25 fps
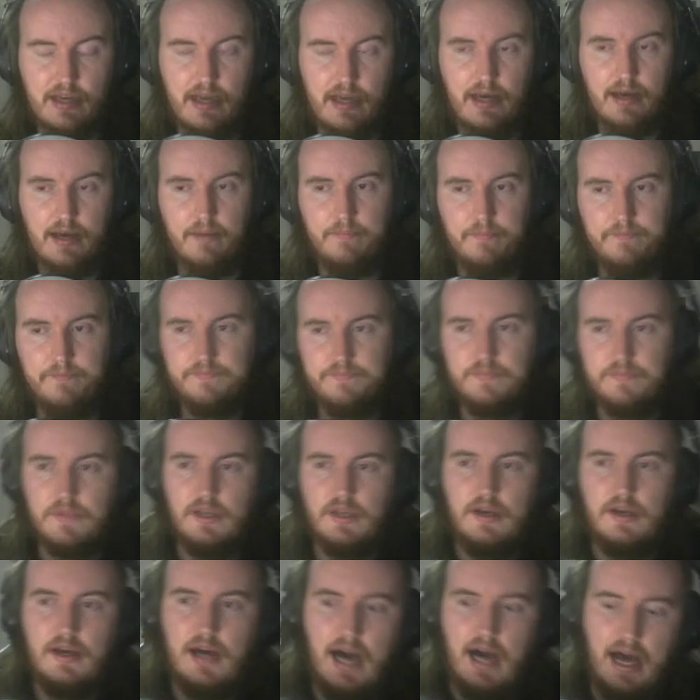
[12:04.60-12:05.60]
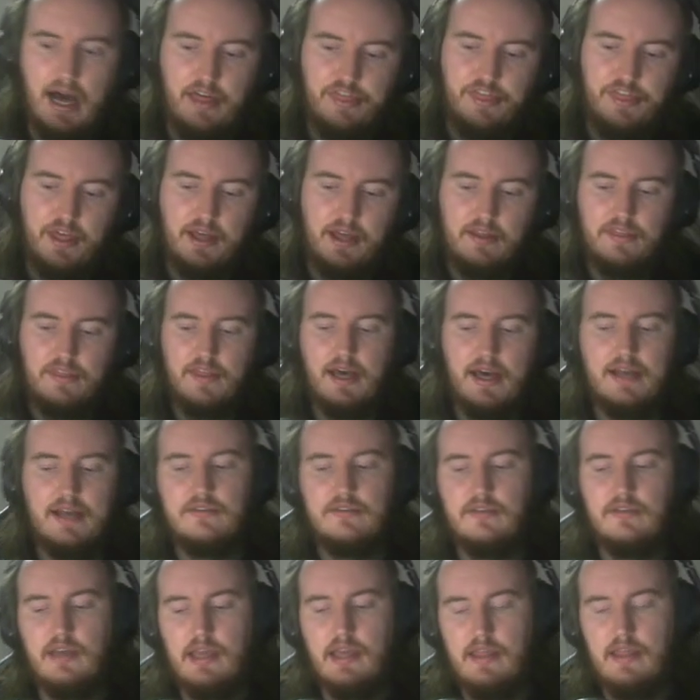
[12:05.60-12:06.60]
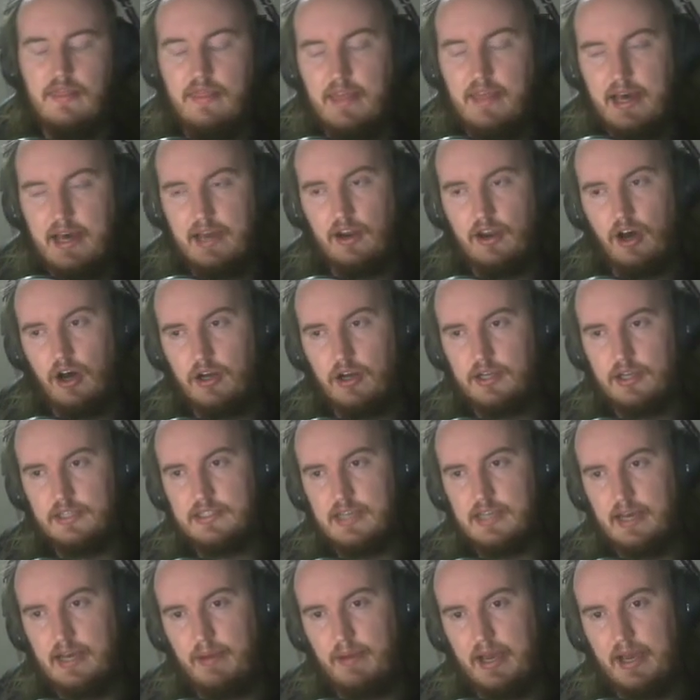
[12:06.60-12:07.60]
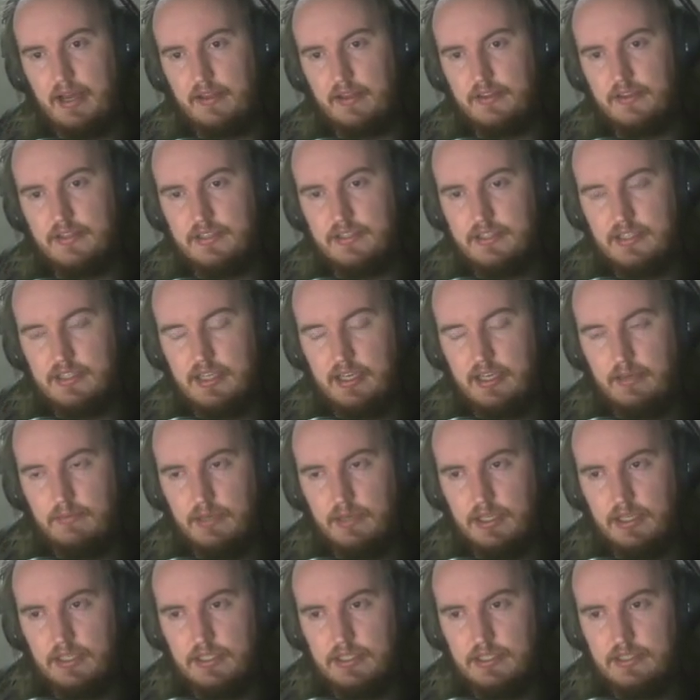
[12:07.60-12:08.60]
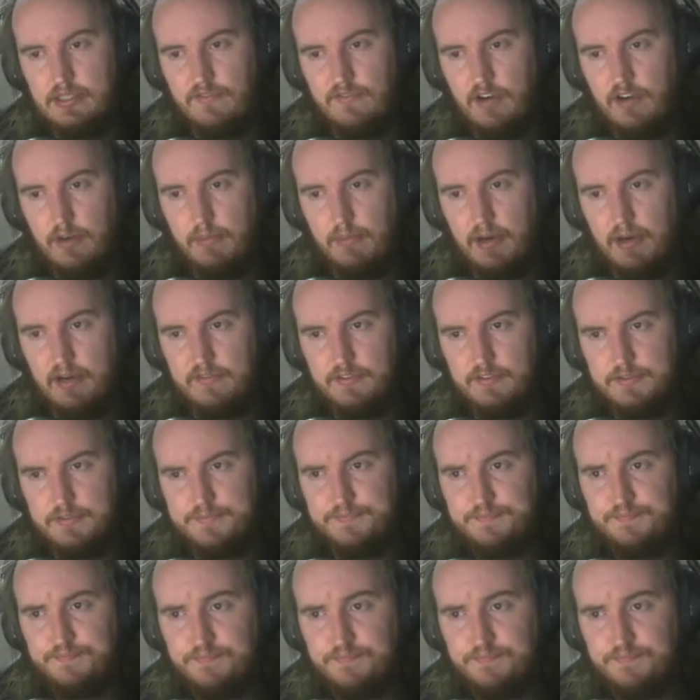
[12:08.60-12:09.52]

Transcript: I think that in that archetype, Hagatha's scheme is very powerful.